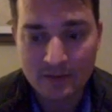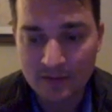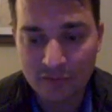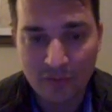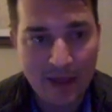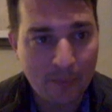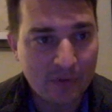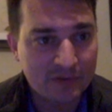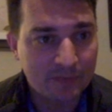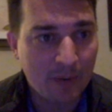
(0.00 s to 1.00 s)
So that
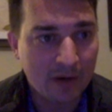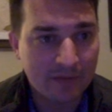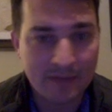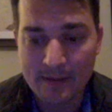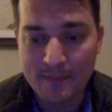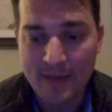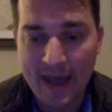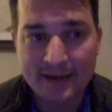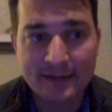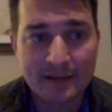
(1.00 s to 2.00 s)
was part of the
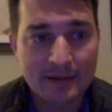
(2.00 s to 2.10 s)
impact.